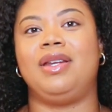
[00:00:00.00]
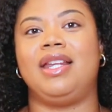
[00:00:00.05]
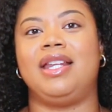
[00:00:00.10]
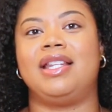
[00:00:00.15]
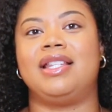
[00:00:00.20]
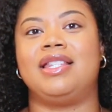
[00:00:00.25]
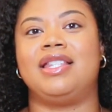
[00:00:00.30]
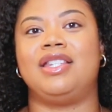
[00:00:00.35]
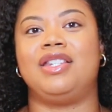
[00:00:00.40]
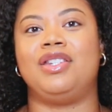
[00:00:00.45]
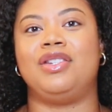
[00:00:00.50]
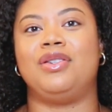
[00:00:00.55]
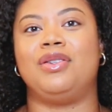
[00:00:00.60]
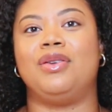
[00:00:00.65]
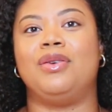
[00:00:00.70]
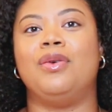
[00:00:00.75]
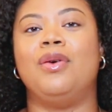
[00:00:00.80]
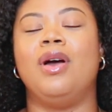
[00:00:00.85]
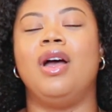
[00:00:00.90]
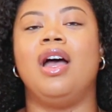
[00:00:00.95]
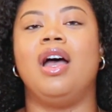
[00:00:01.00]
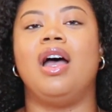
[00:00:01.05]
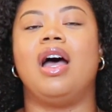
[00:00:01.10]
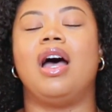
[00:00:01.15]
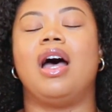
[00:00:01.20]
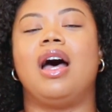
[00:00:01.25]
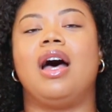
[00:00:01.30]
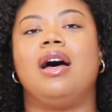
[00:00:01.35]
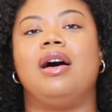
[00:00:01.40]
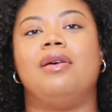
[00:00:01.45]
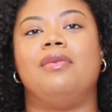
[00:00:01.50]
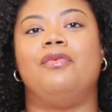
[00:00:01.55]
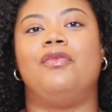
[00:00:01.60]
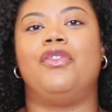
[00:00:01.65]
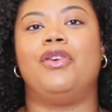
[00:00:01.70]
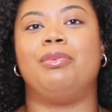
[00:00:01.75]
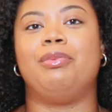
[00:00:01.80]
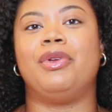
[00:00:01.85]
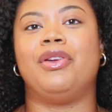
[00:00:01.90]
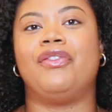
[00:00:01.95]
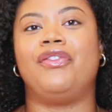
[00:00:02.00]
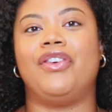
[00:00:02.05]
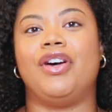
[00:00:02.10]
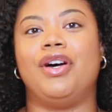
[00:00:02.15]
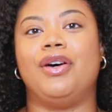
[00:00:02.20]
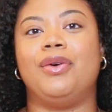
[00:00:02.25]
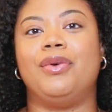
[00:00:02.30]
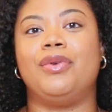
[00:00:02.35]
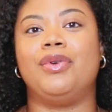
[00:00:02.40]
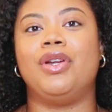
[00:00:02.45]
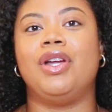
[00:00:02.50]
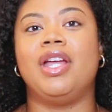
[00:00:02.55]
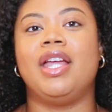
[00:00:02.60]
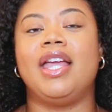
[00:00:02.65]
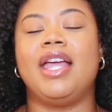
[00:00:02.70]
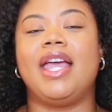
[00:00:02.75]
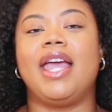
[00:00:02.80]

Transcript: needed to do from your phone.